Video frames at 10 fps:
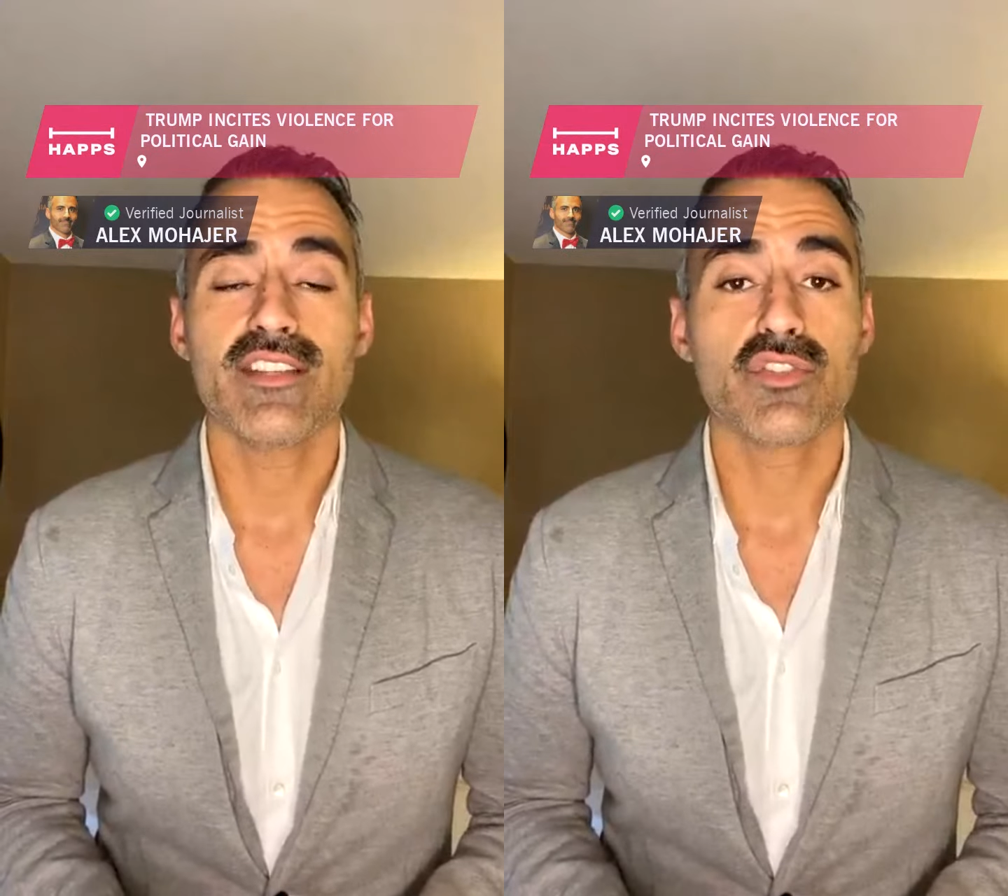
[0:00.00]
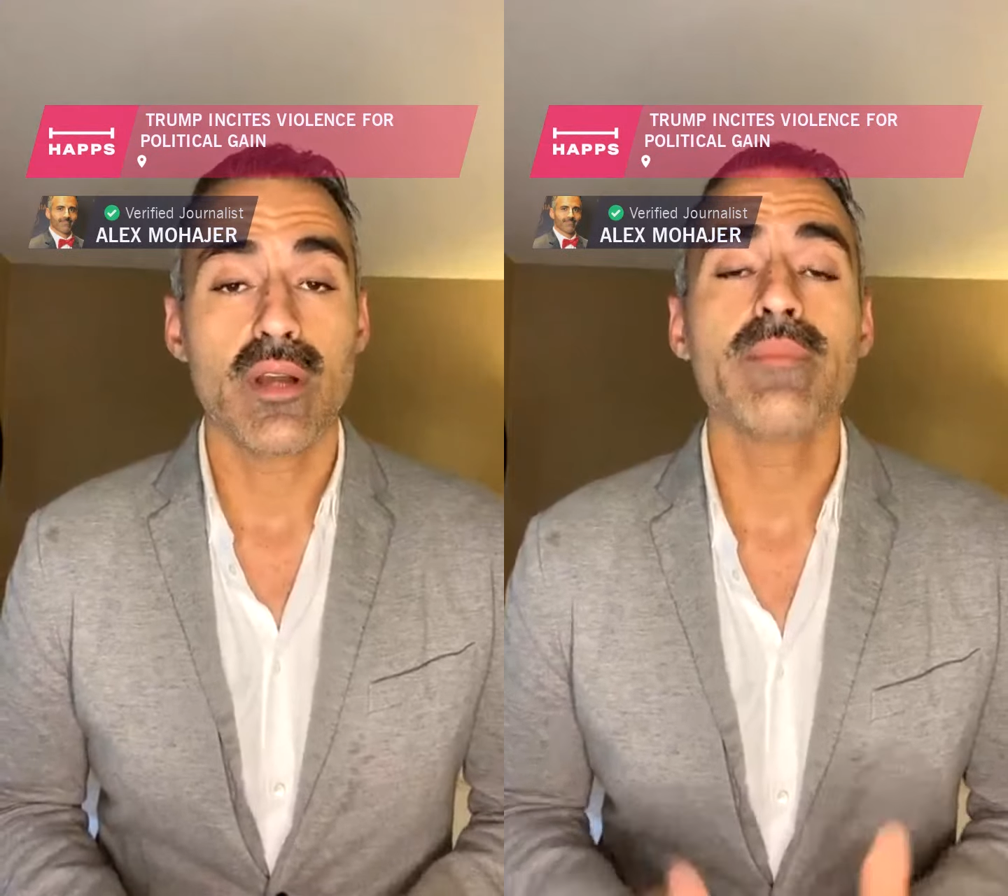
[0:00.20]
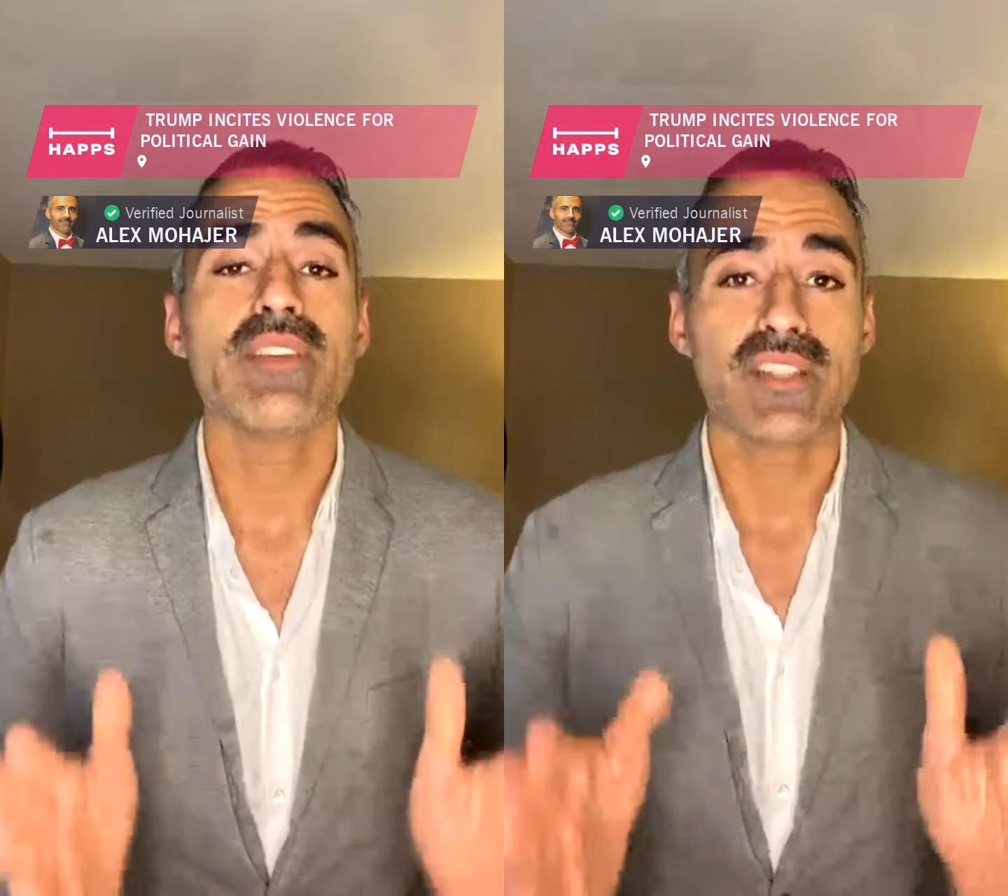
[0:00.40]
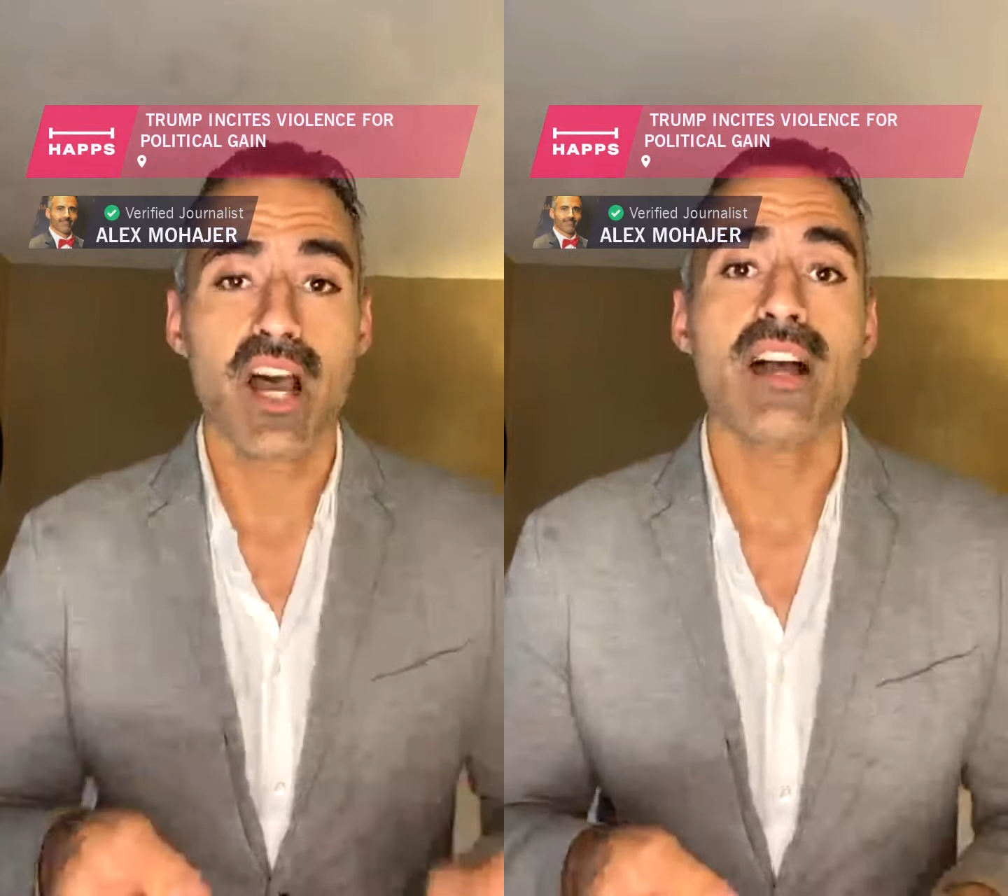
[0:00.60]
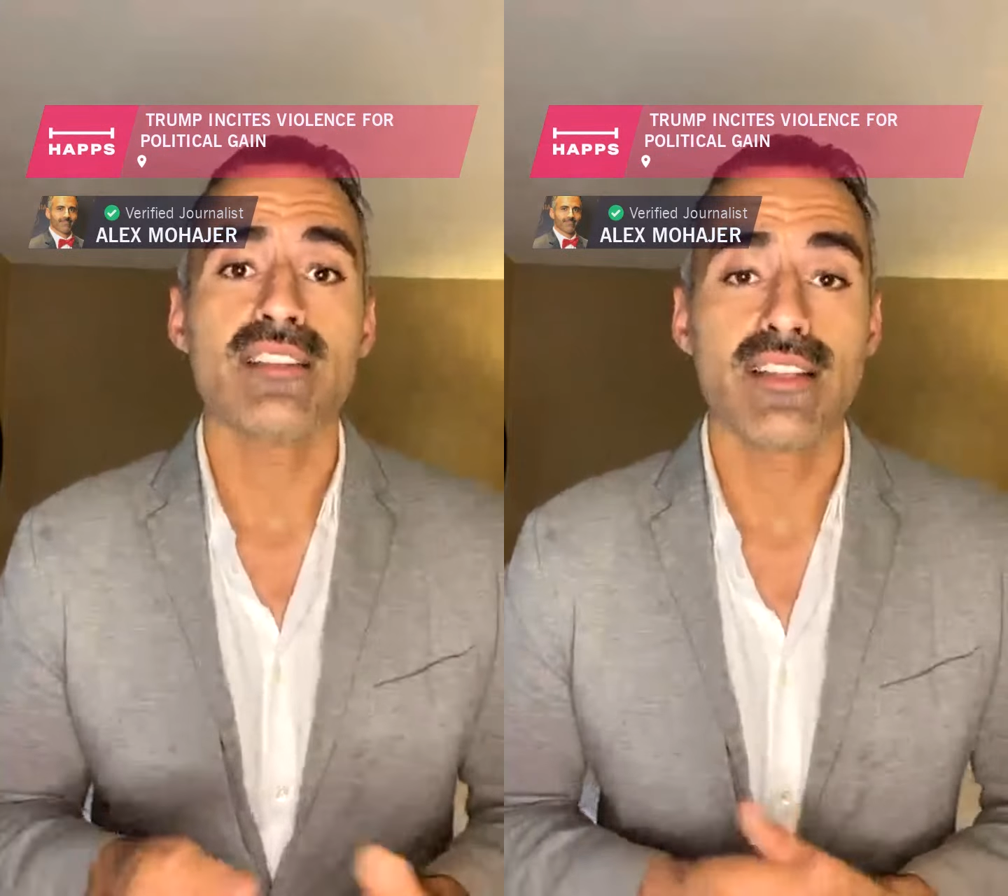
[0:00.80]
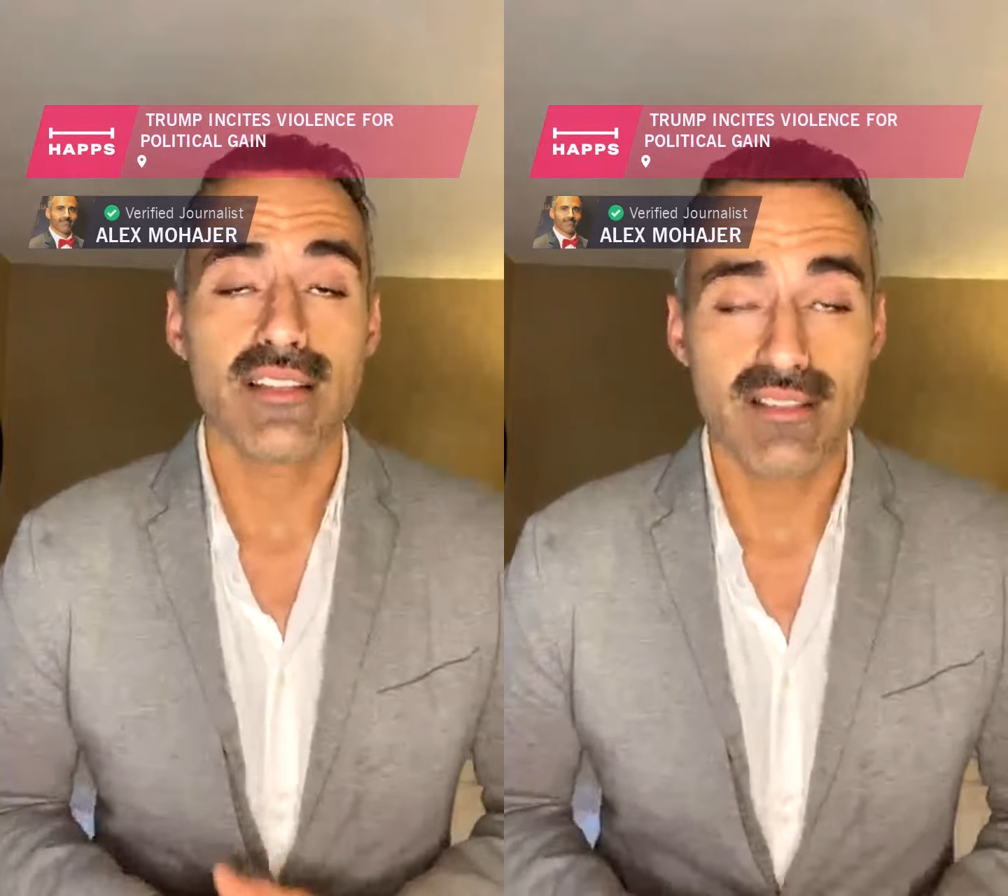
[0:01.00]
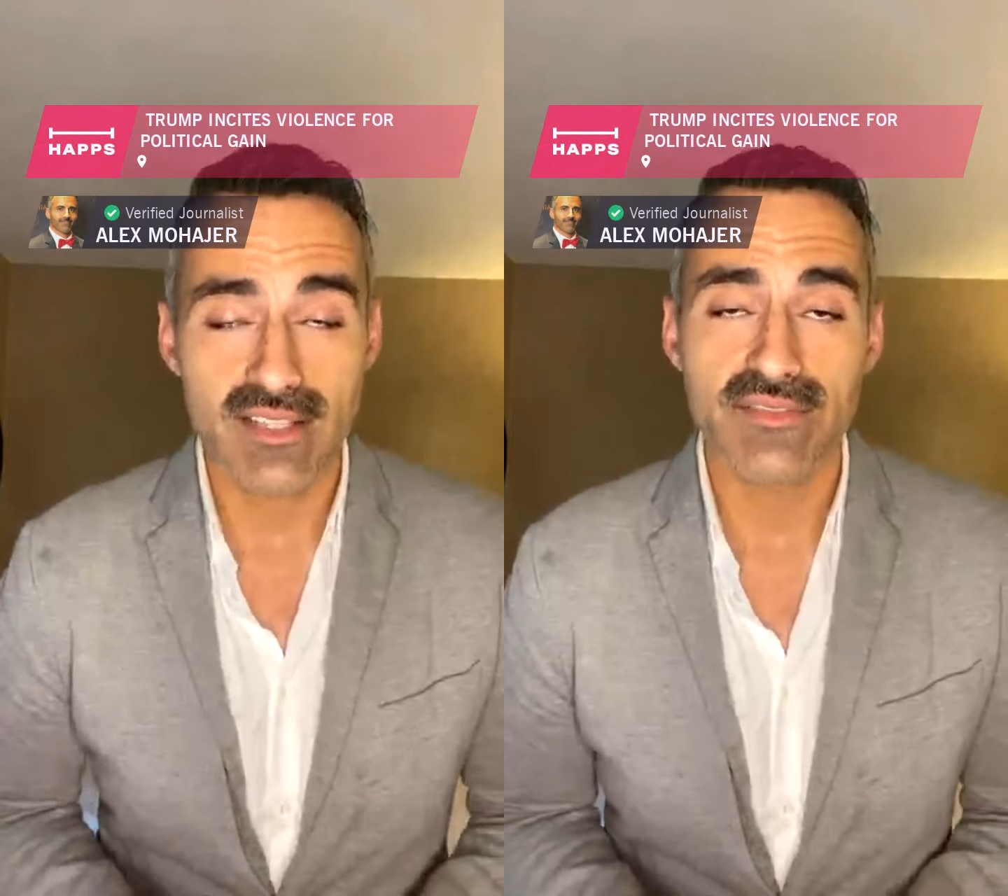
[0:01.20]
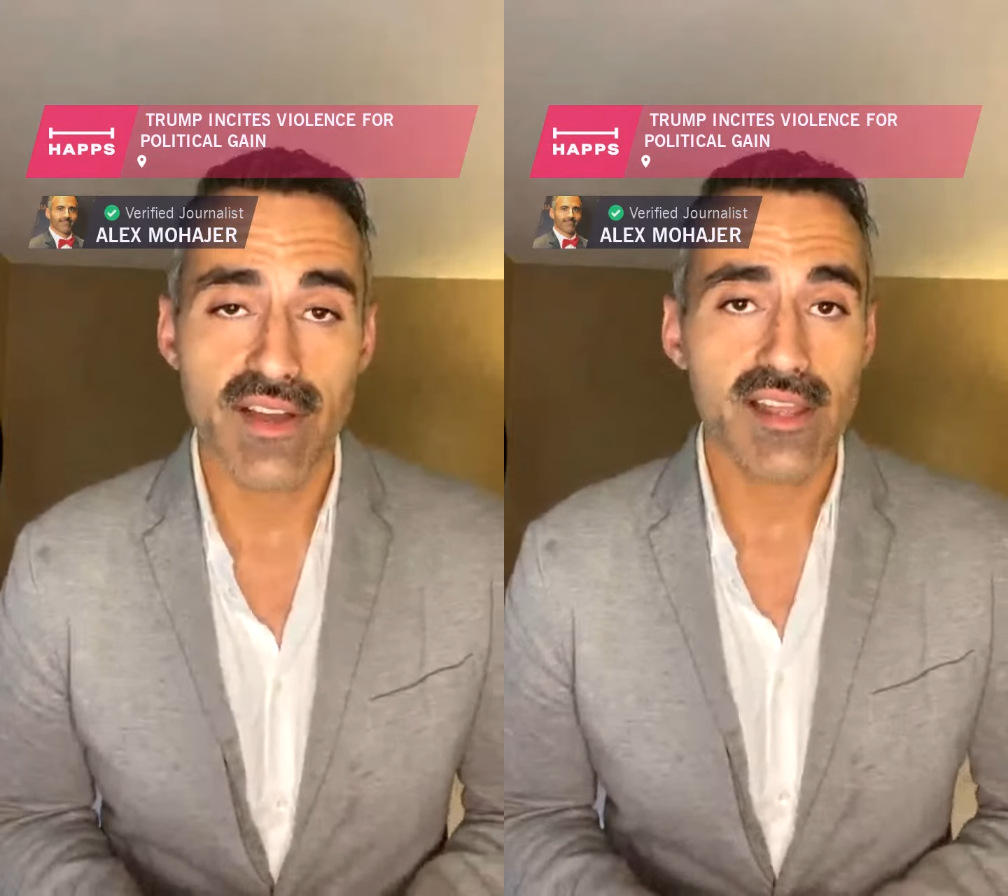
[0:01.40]
Trump is causing this
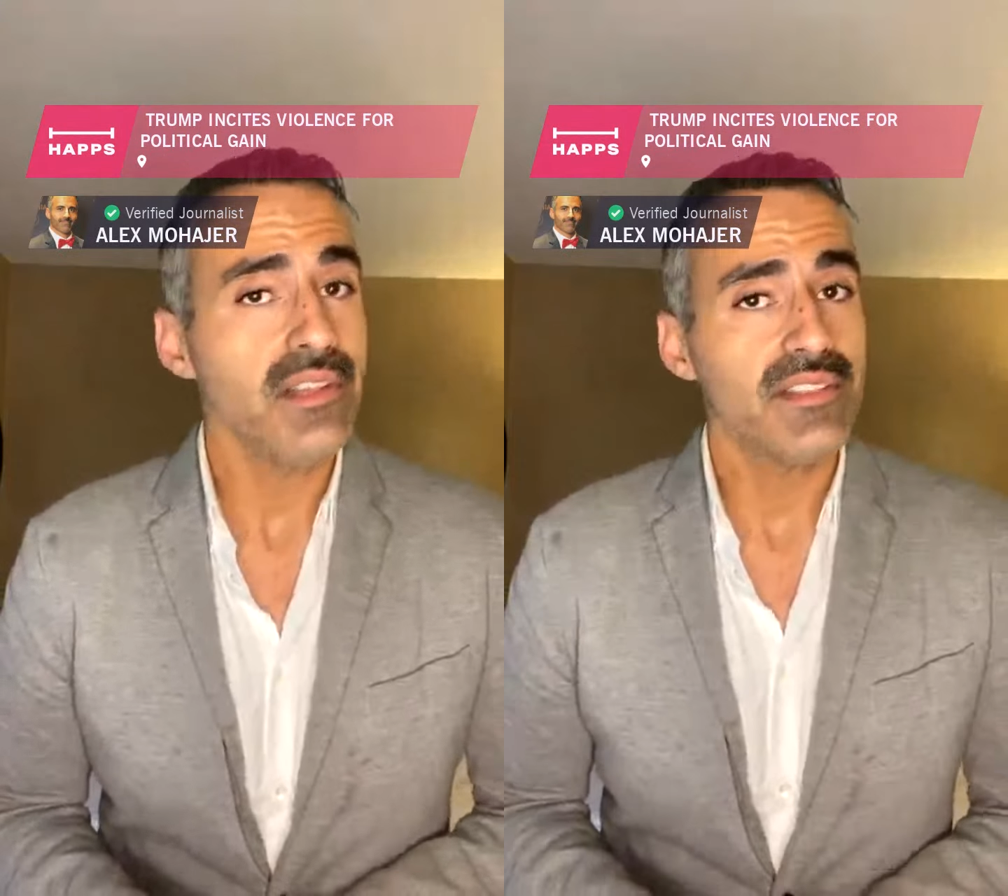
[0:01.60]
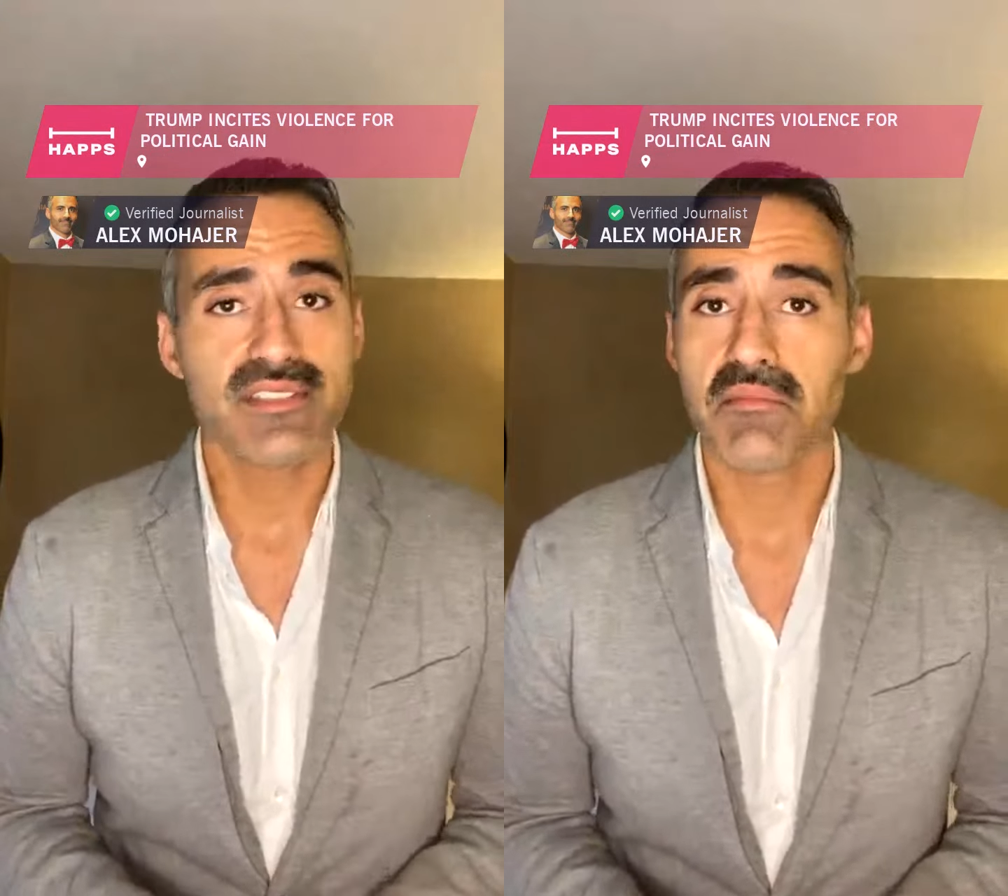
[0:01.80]
violence,